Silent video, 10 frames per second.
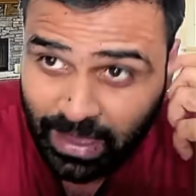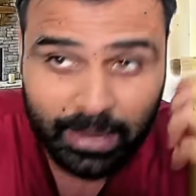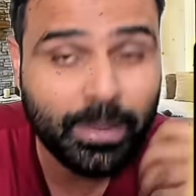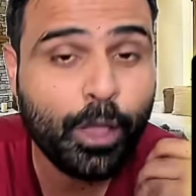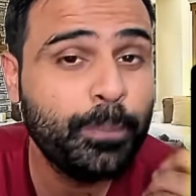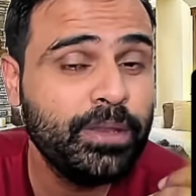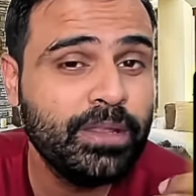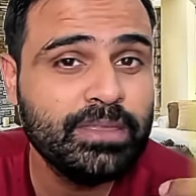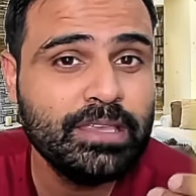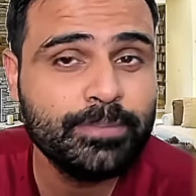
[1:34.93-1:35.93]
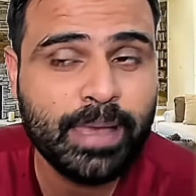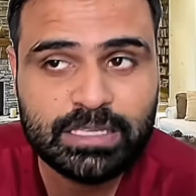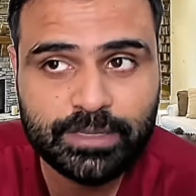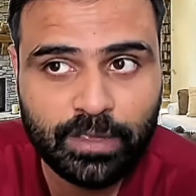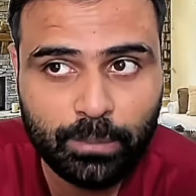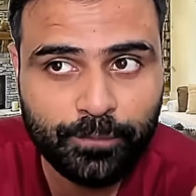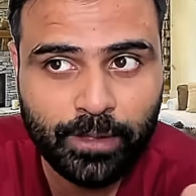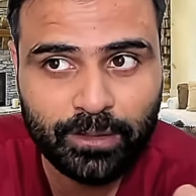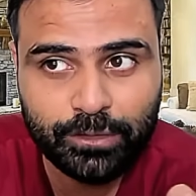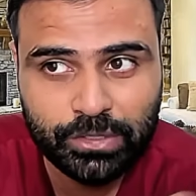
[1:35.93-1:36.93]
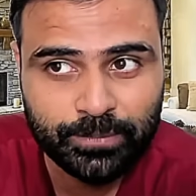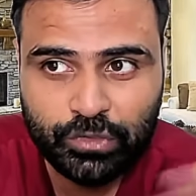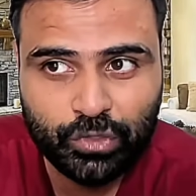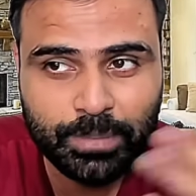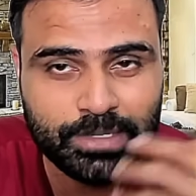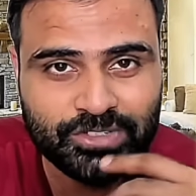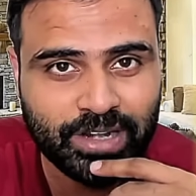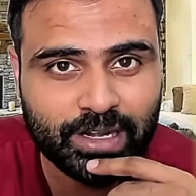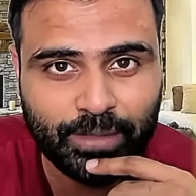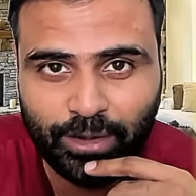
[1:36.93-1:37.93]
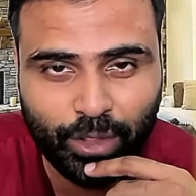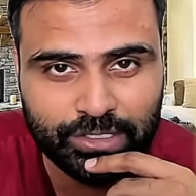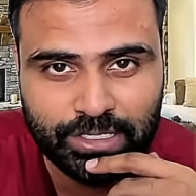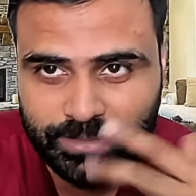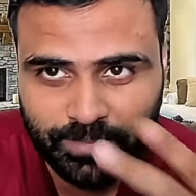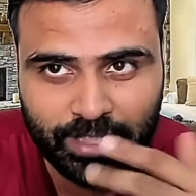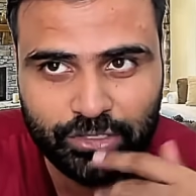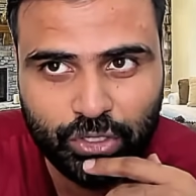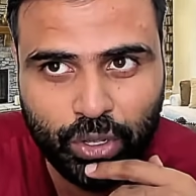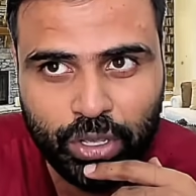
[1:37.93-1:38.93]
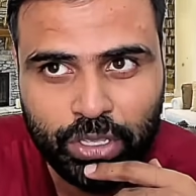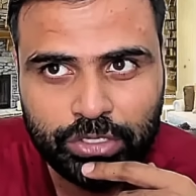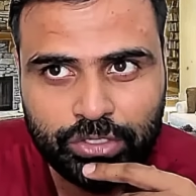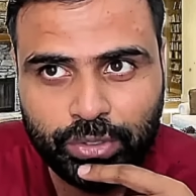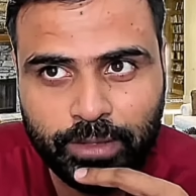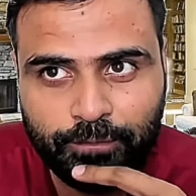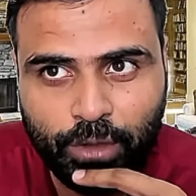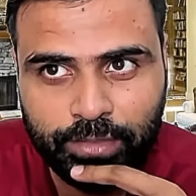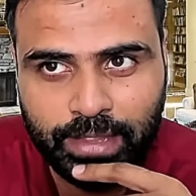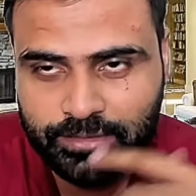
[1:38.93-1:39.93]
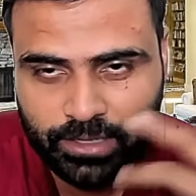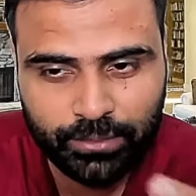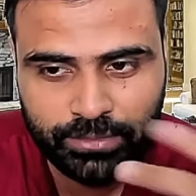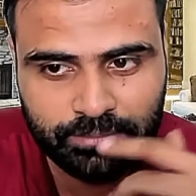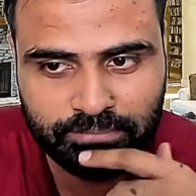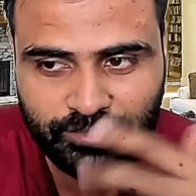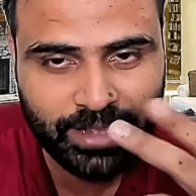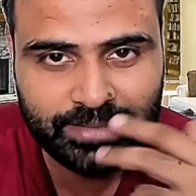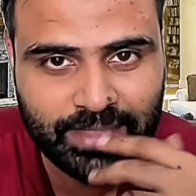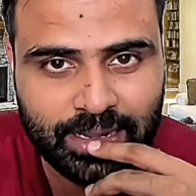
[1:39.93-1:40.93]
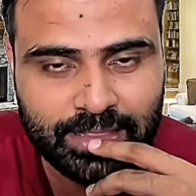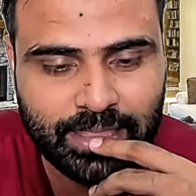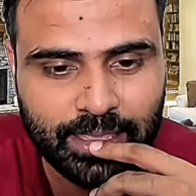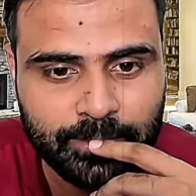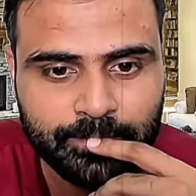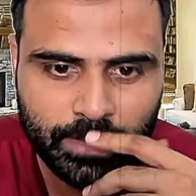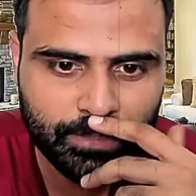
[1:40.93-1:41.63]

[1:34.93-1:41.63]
In my opinion, these massive elbow fouls should be straight away losses. Brian Shaw should have won that round right then and there.